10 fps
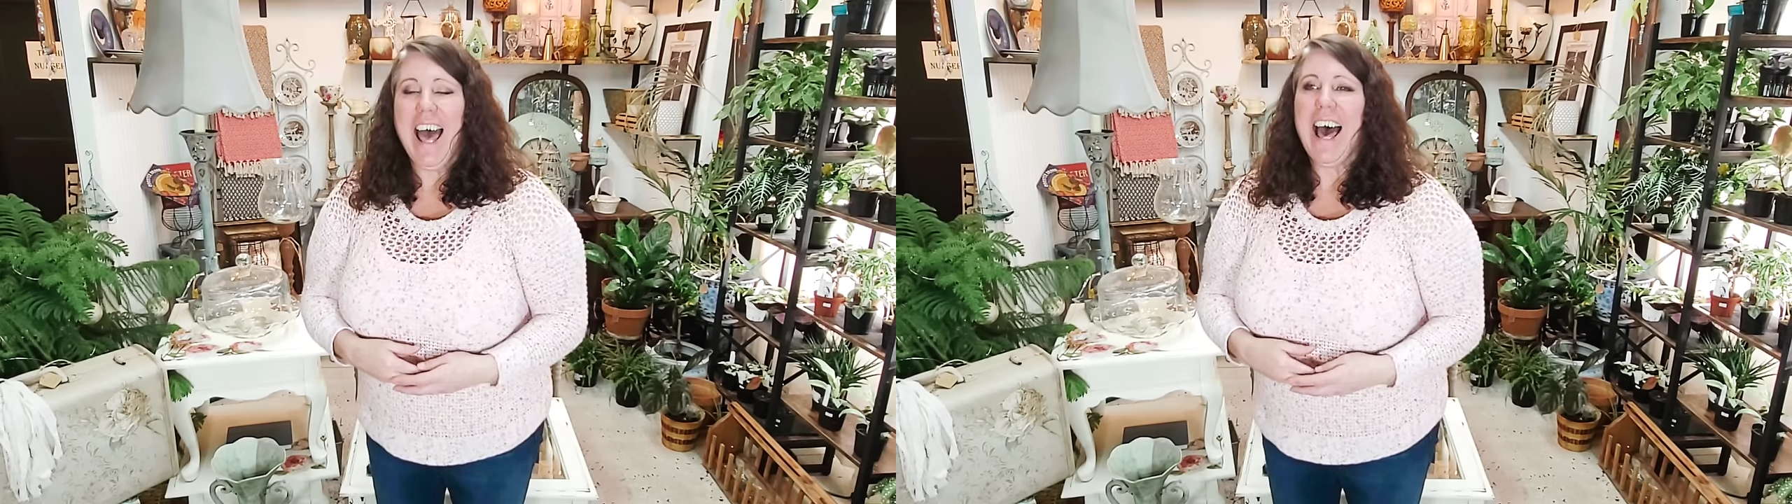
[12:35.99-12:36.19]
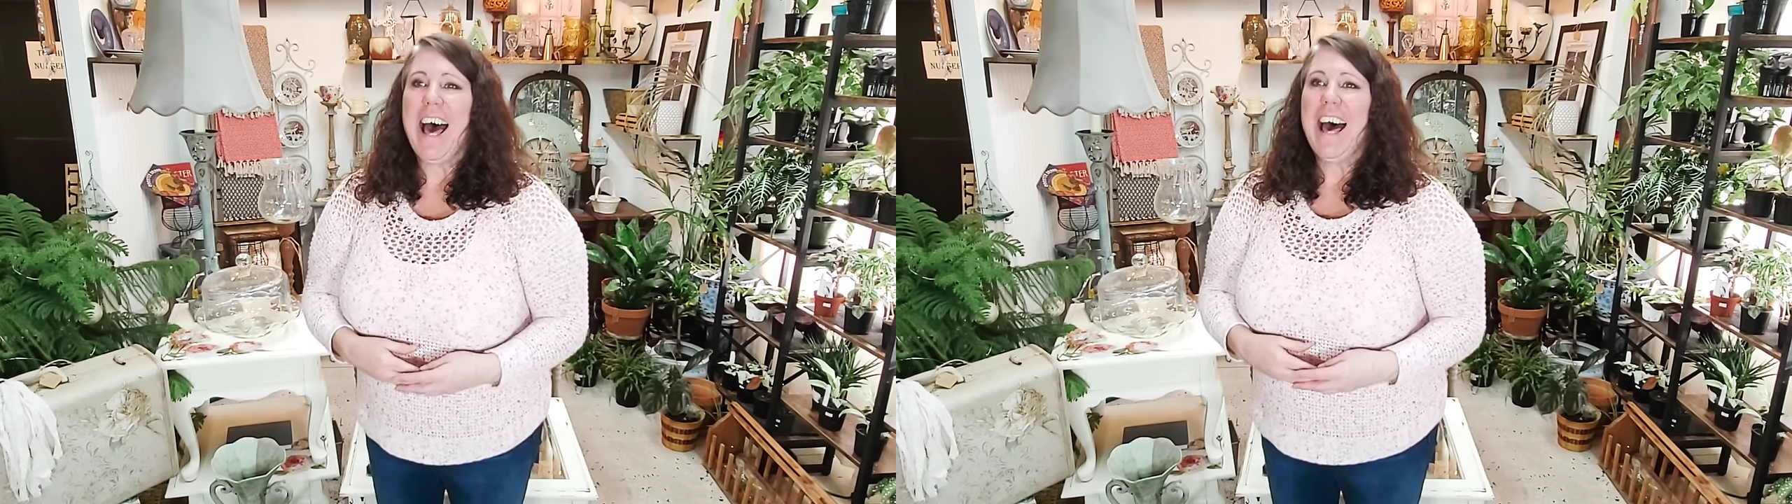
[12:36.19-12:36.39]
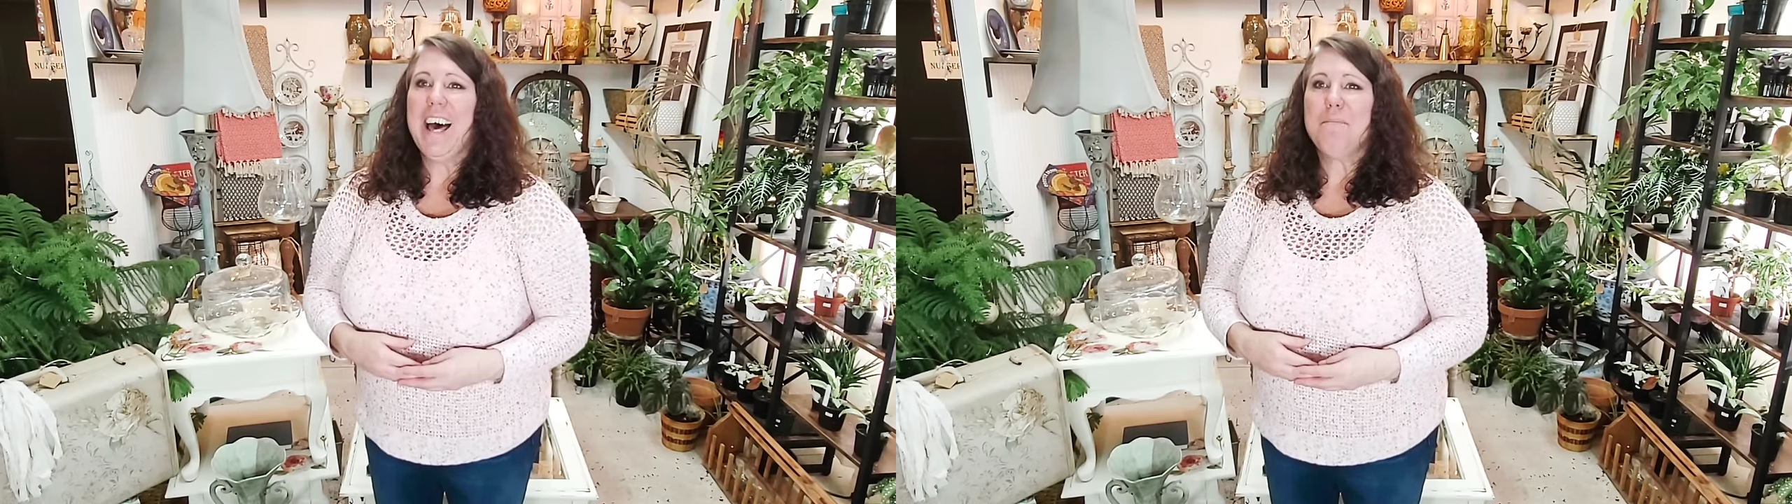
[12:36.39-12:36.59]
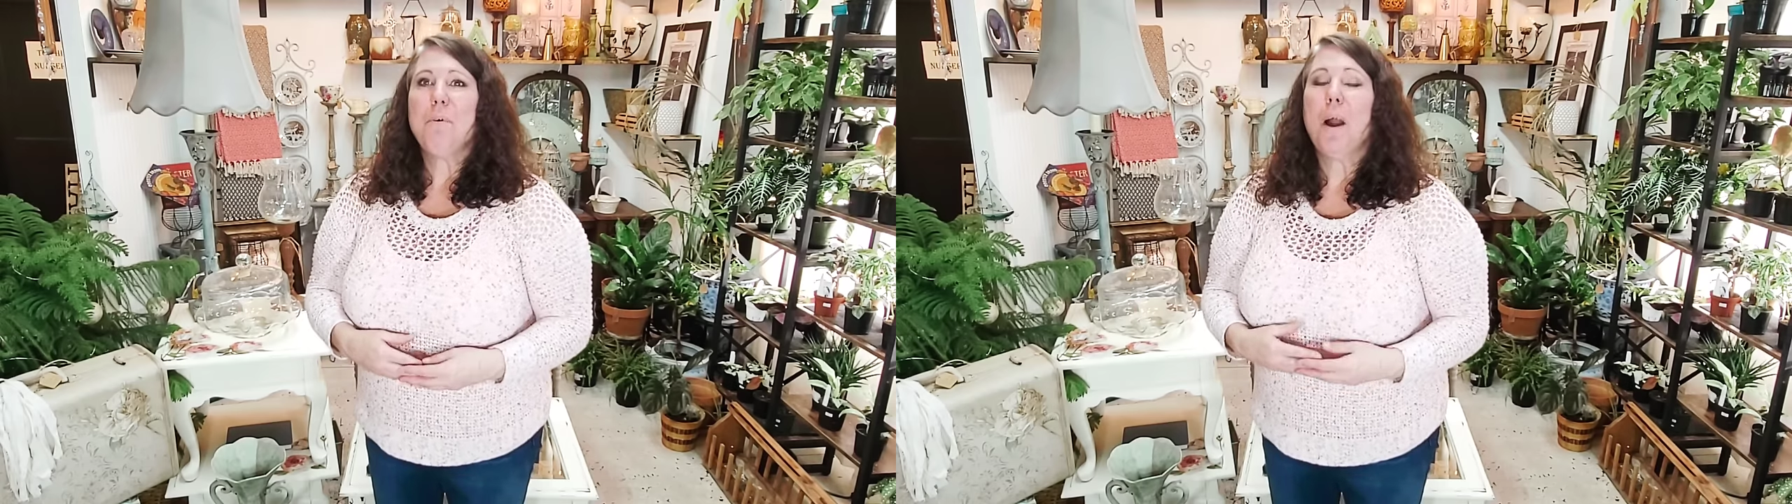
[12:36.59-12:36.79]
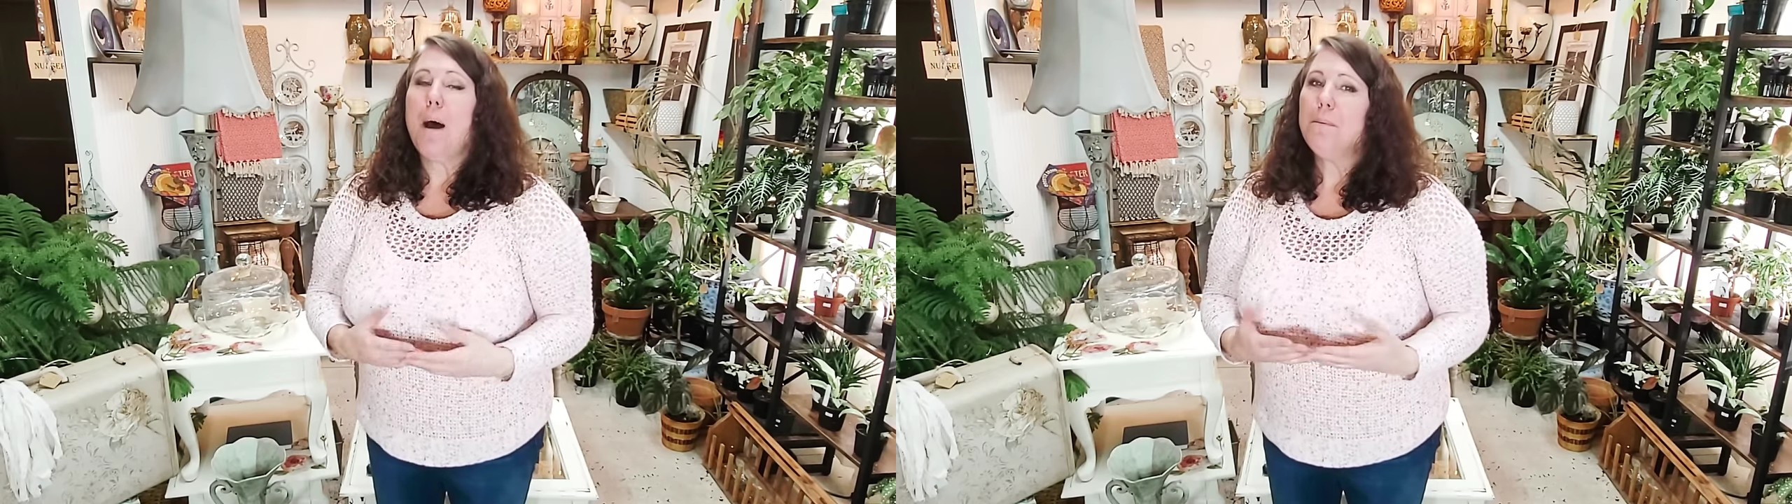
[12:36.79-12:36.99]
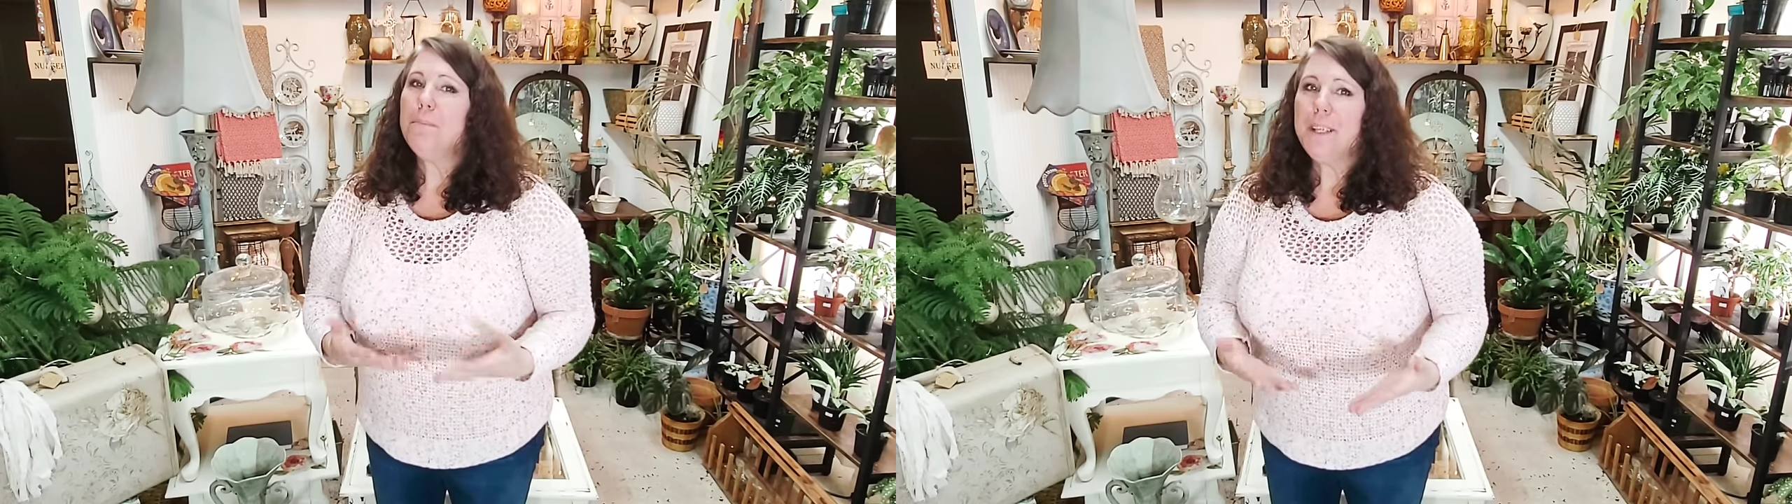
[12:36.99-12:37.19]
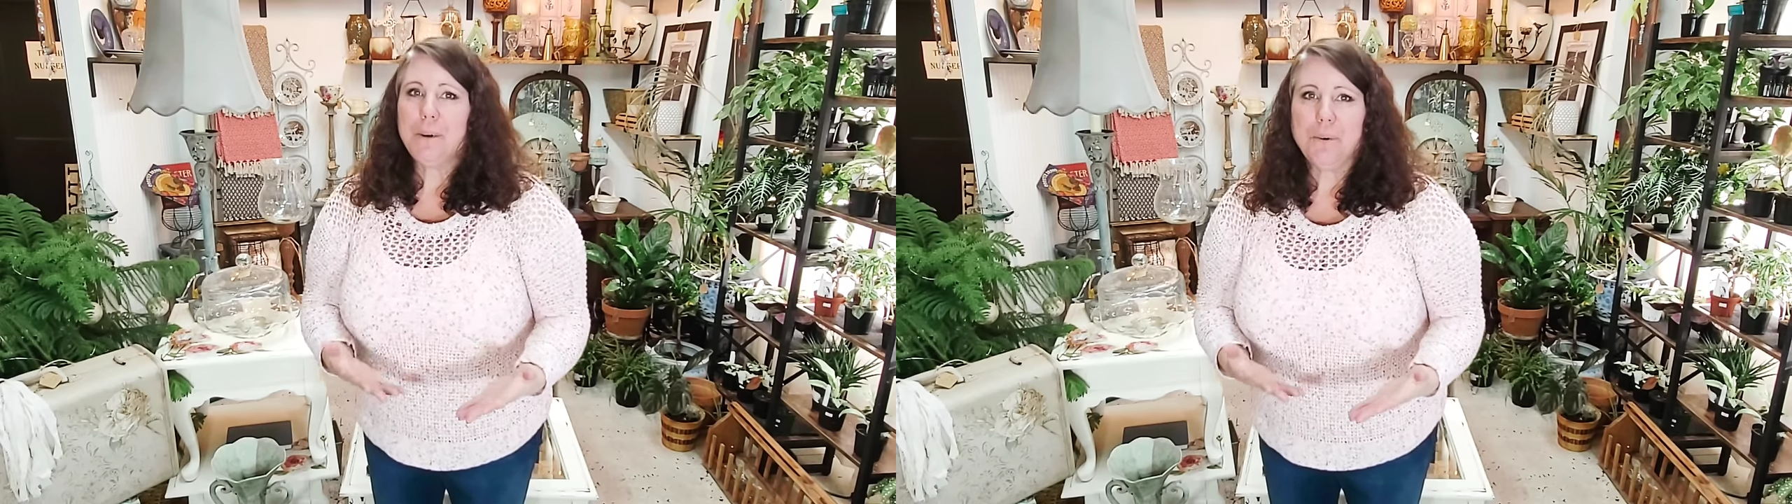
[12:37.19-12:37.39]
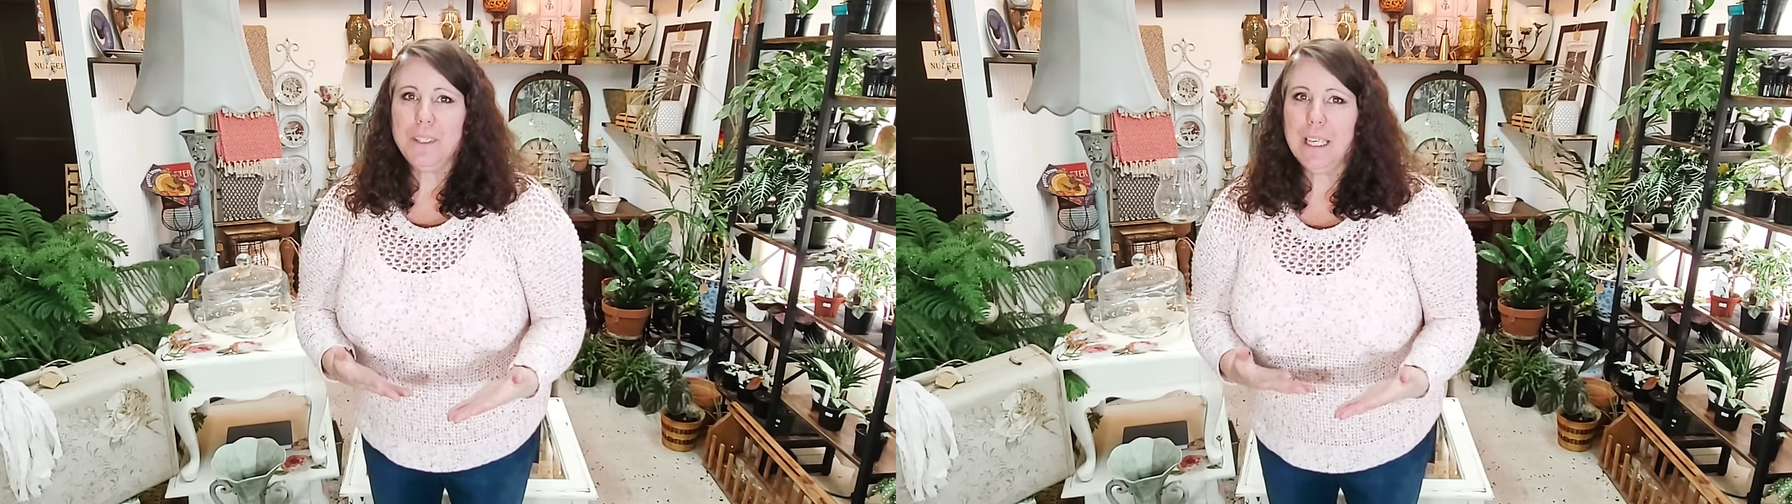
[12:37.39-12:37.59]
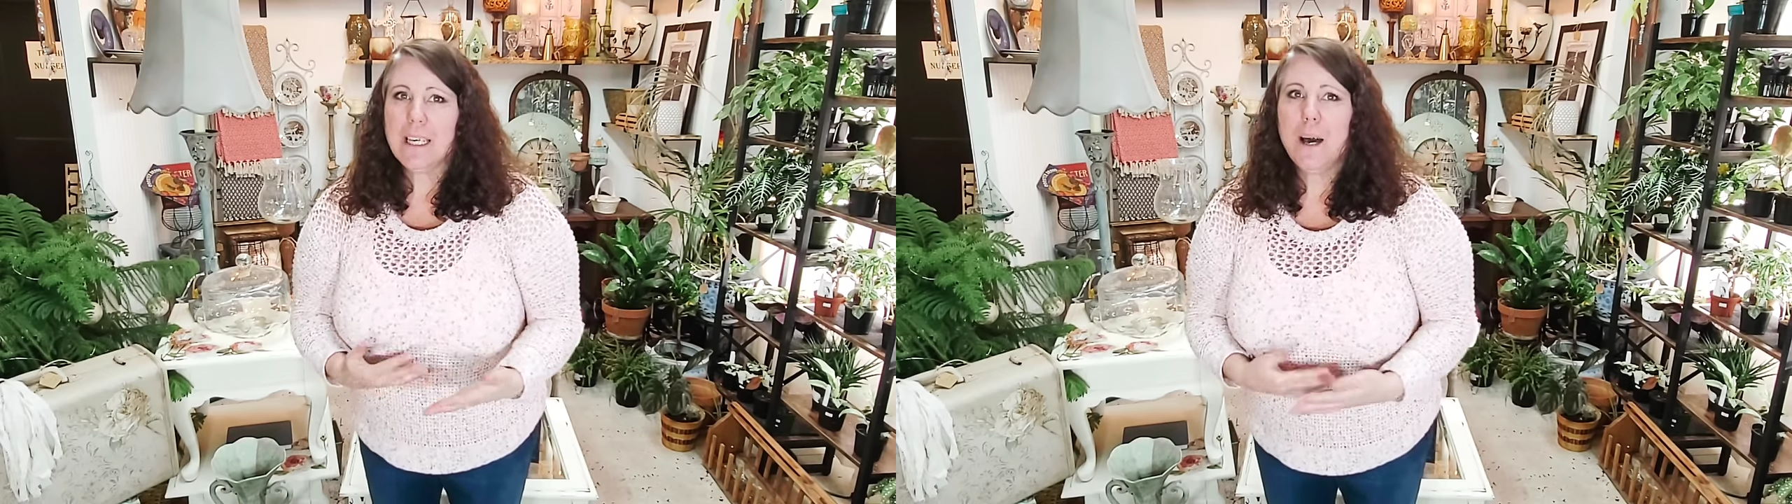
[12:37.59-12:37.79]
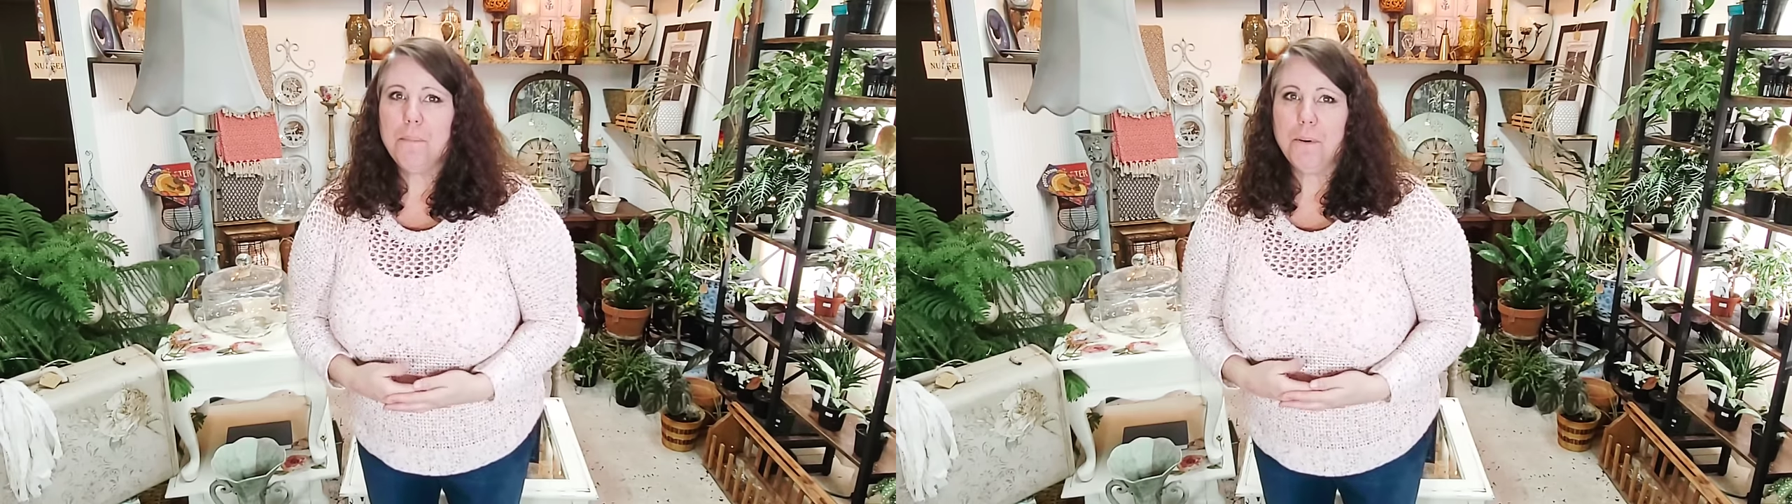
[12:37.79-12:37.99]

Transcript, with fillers: Uh, probably only a couple